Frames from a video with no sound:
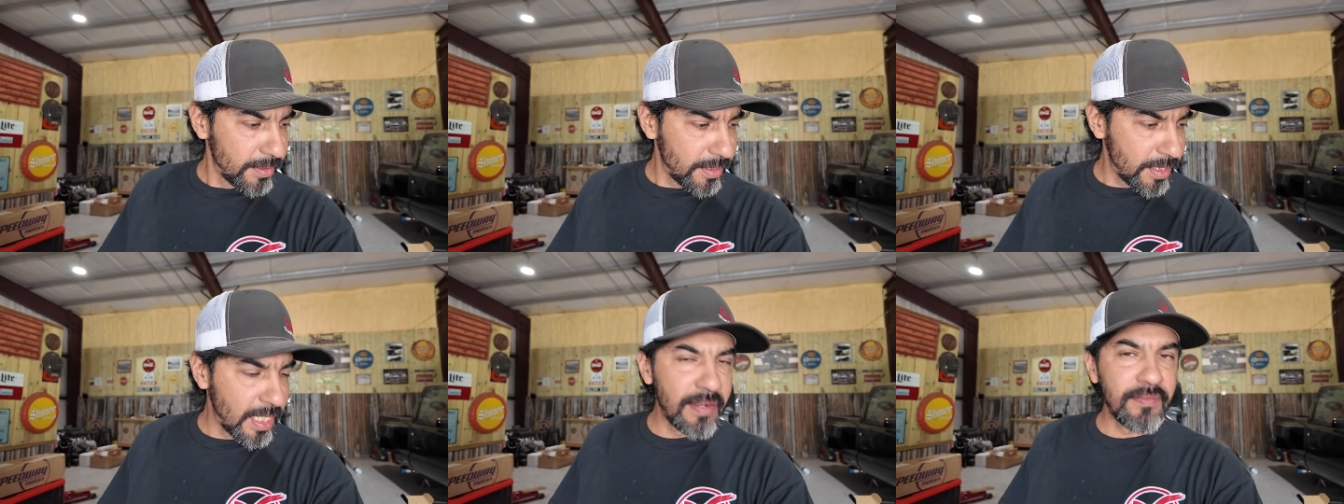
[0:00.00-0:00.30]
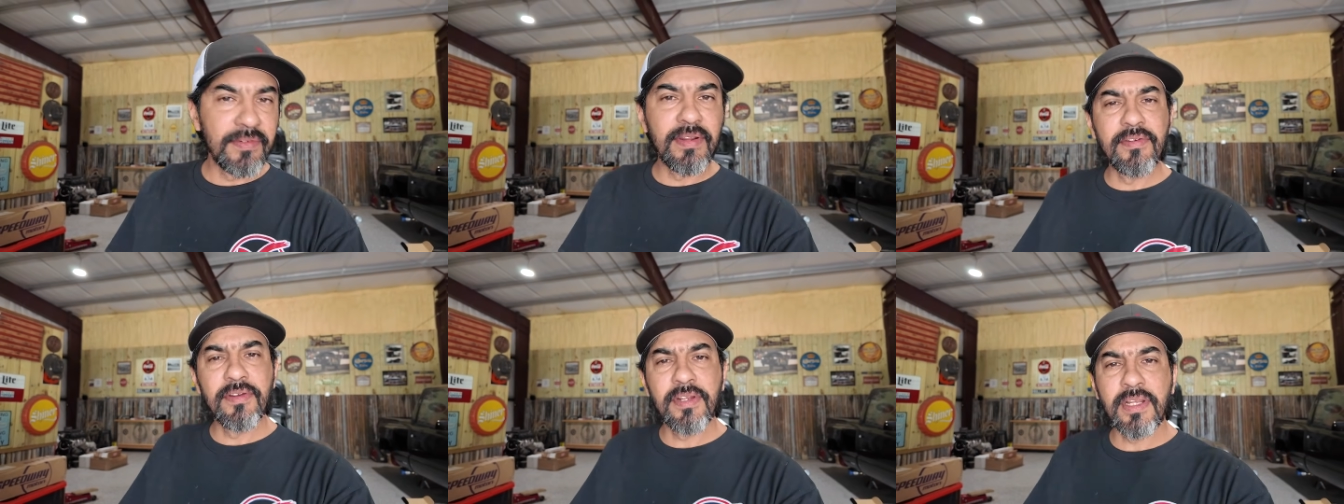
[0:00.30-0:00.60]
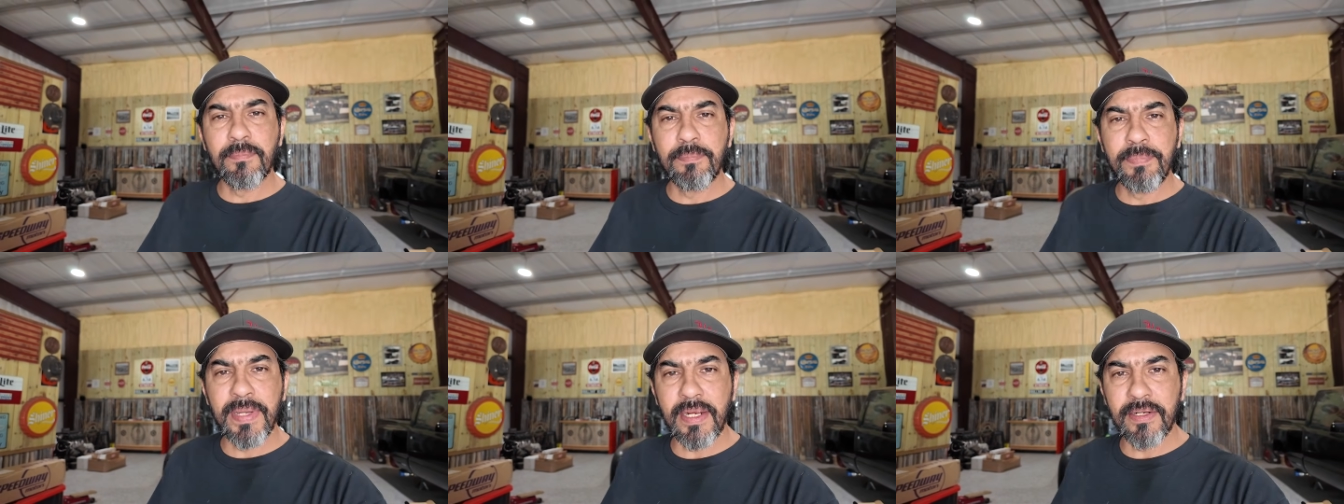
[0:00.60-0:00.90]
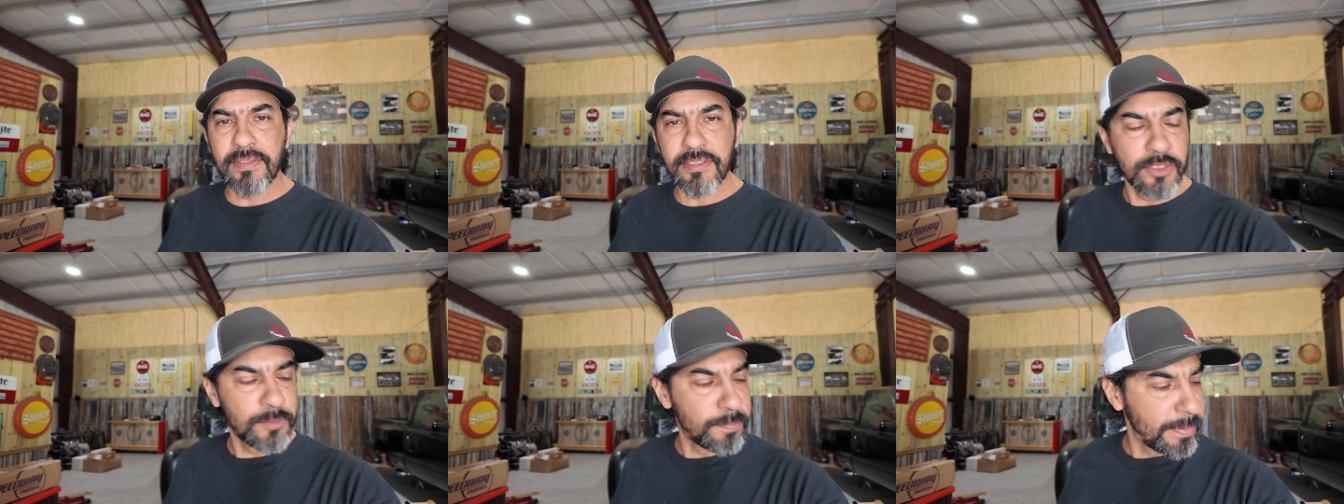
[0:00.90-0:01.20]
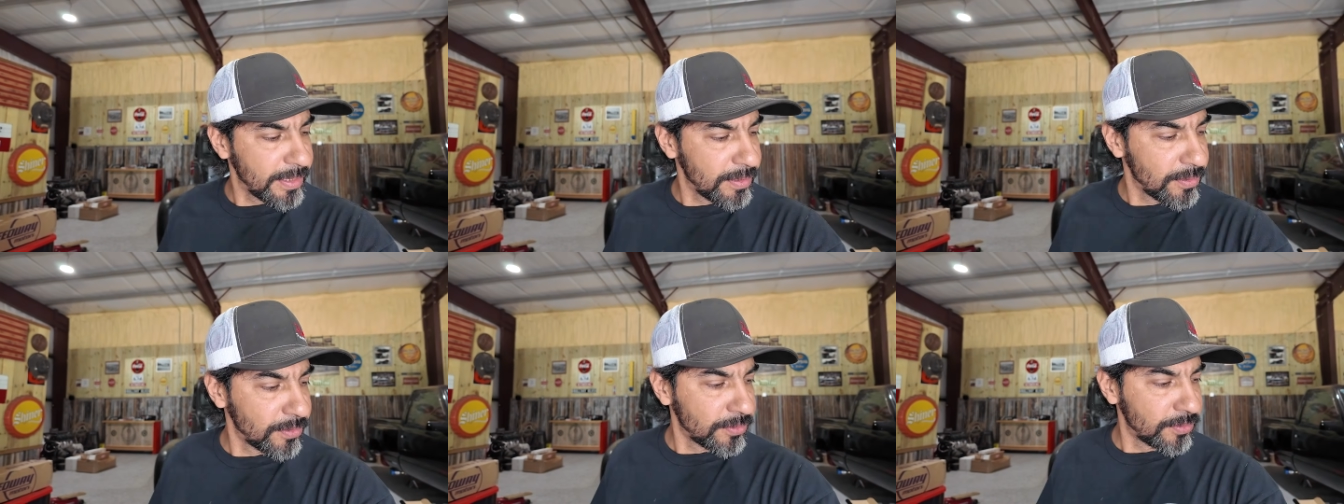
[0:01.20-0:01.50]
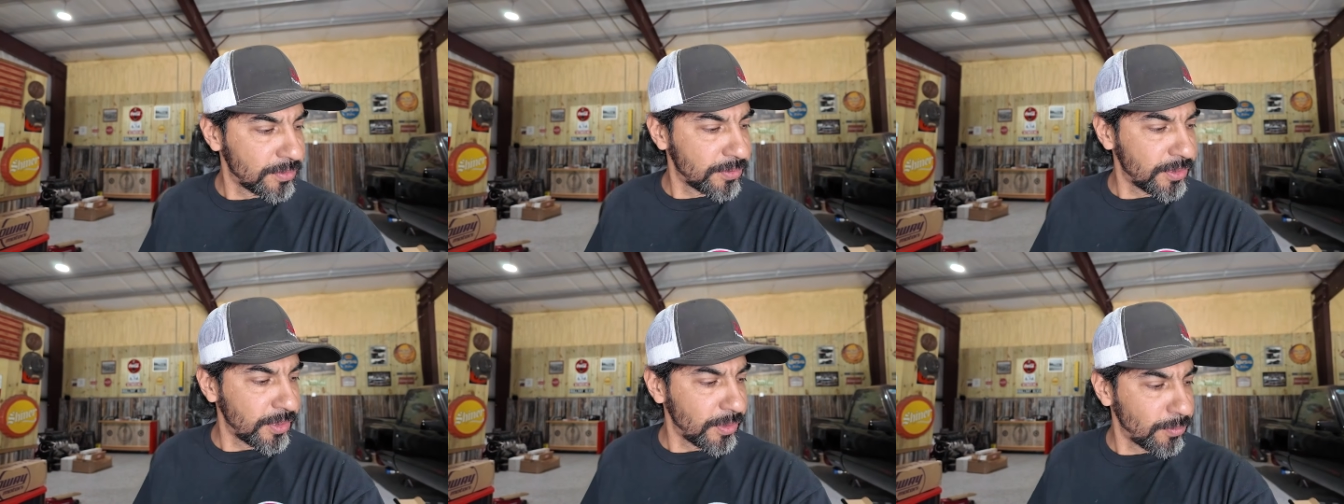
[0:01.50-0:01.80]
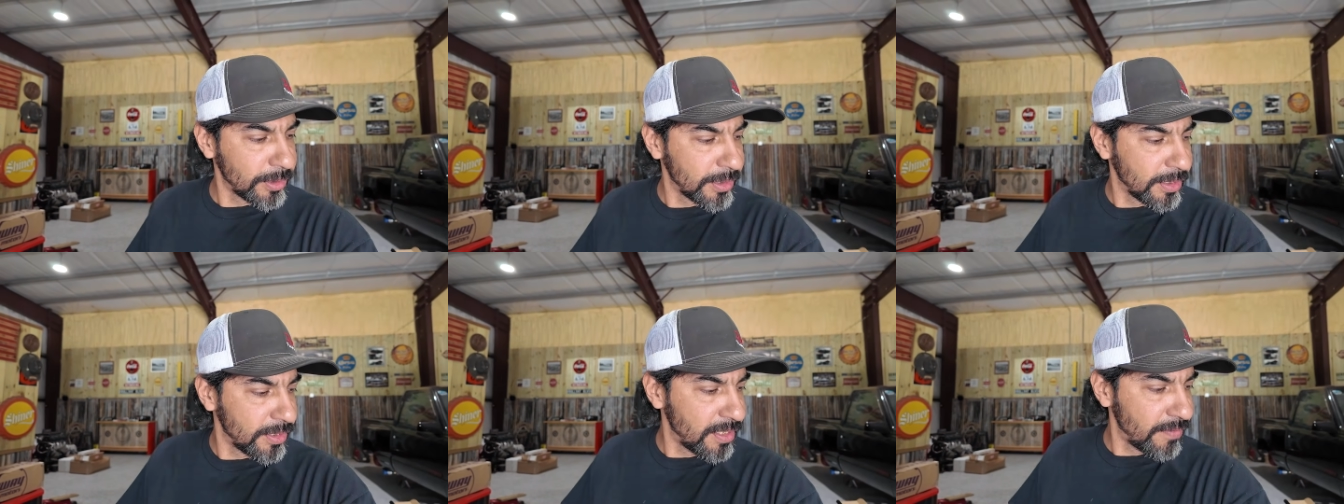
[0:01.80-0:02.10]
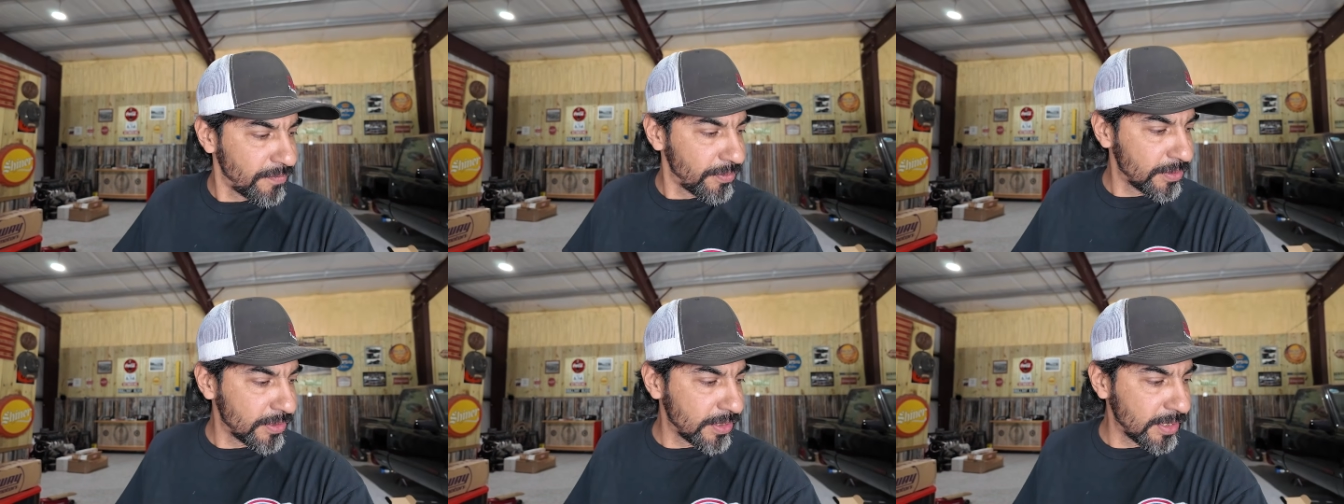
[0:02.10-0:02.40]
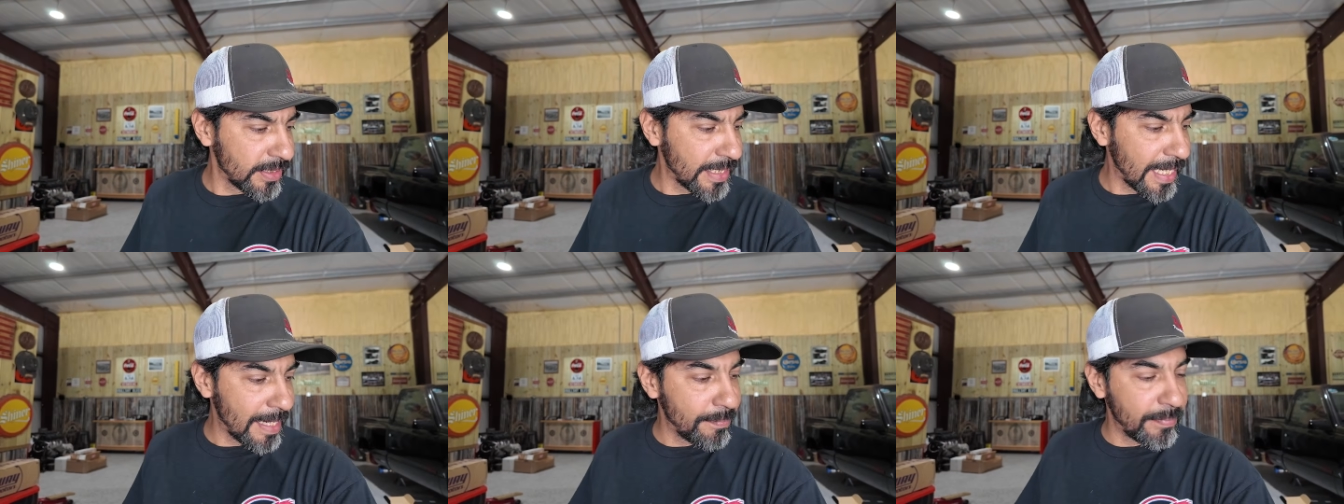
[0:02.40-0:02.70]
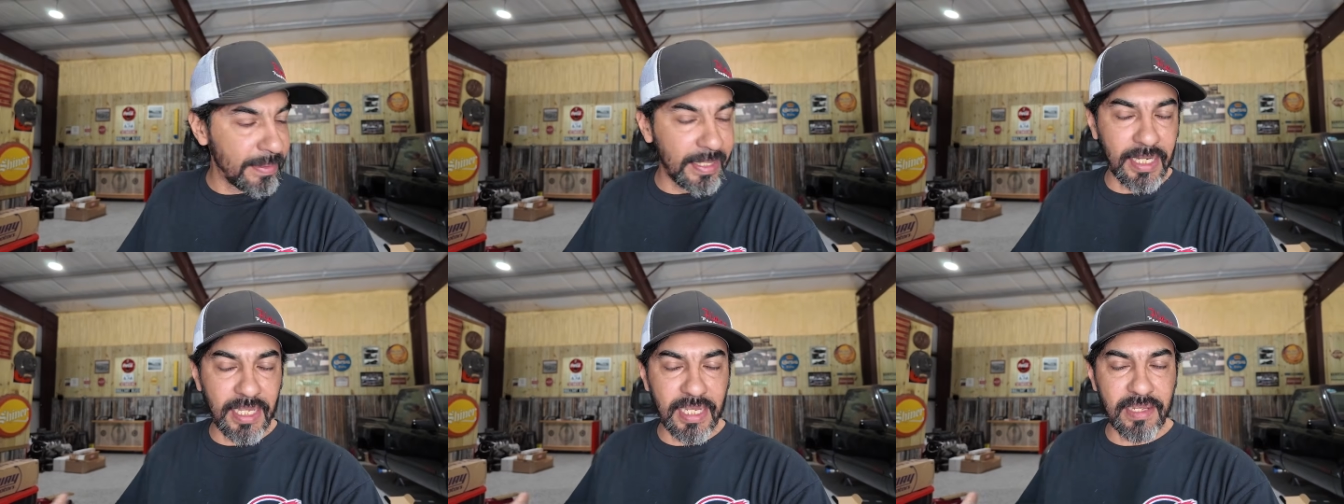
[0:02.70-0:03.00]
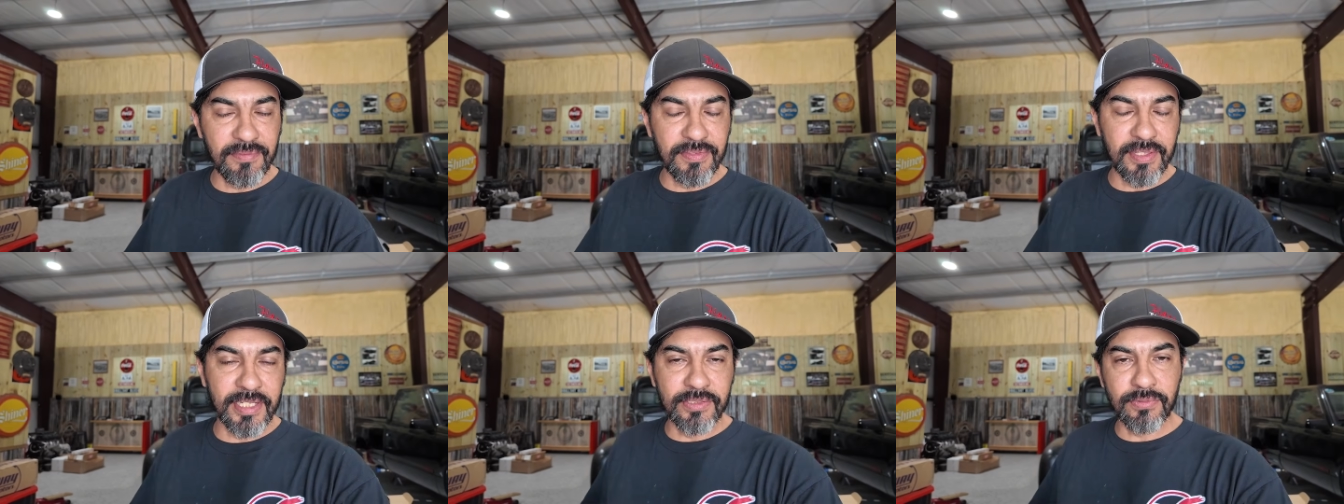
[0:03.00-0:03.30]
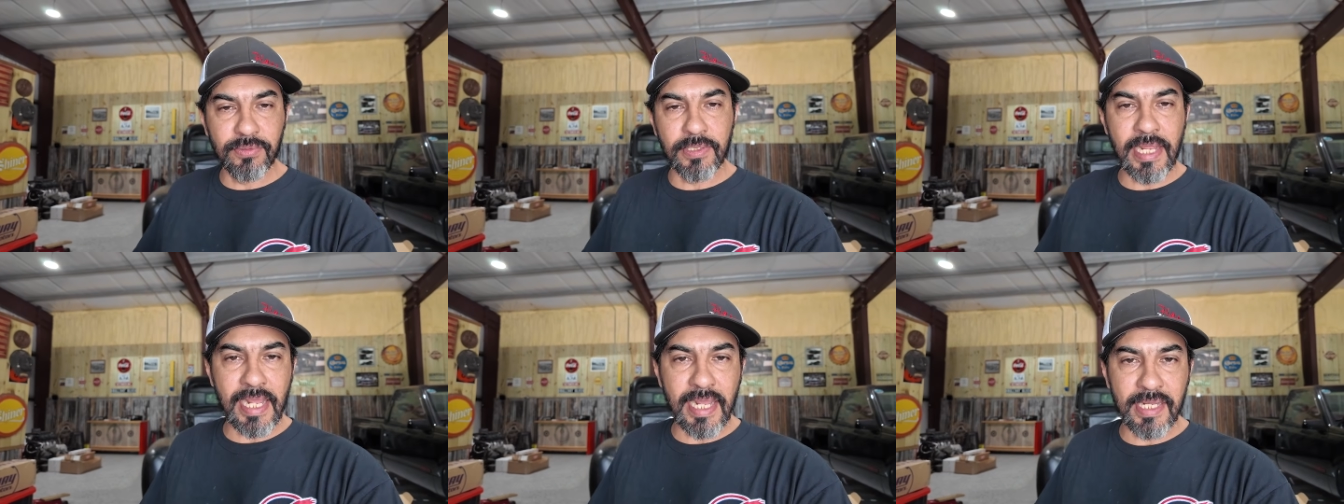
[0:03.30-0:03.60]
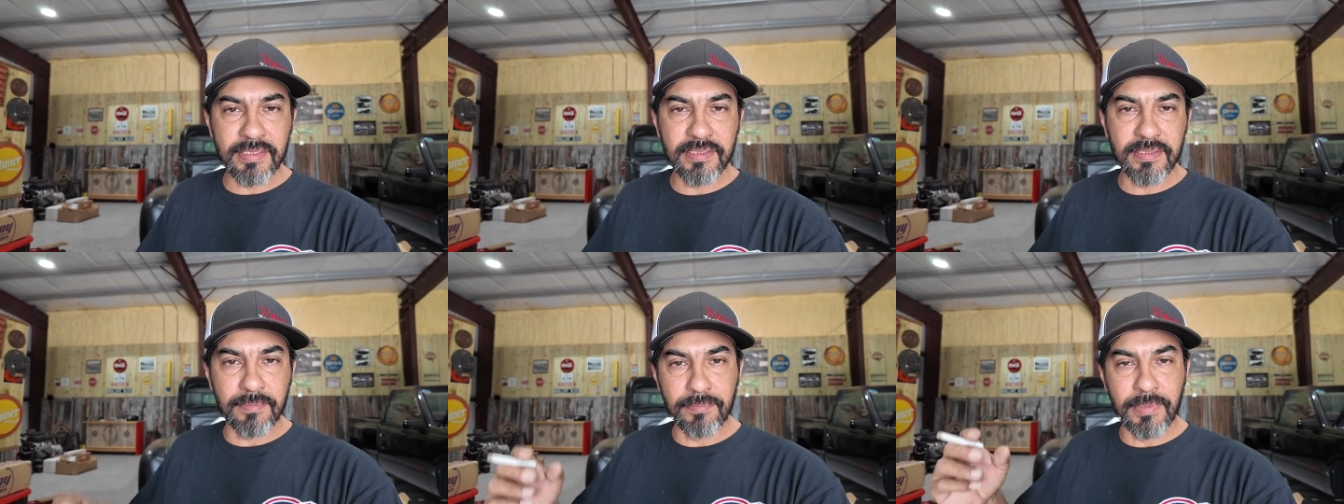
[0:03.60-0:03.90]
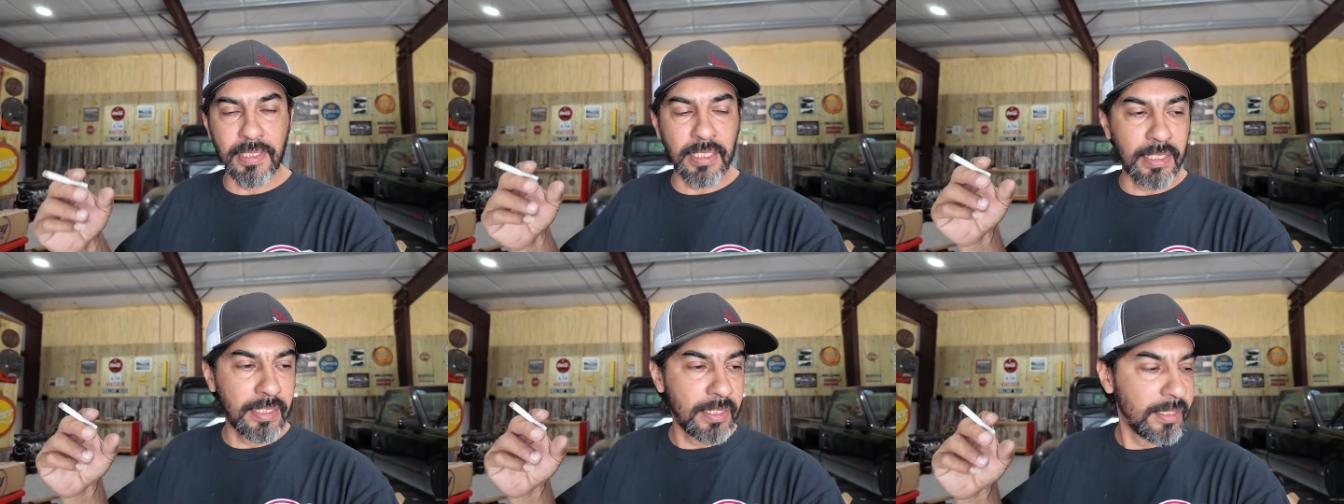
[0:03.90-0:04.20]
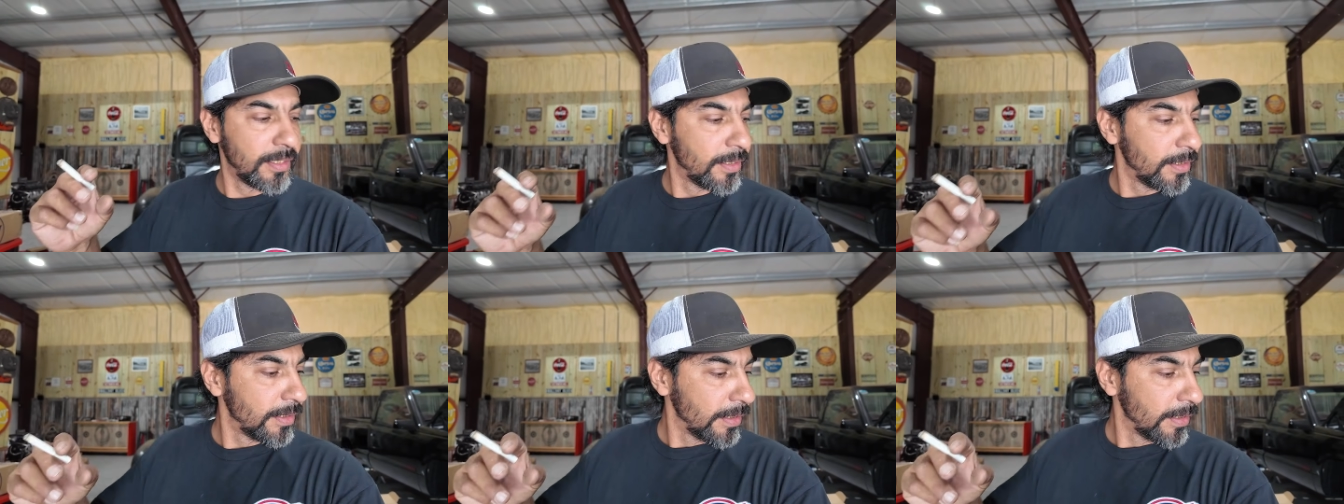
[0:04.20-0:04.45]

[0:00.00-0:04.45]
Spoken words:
and I've never compared the spindles to see what the difference is. I believe this one has some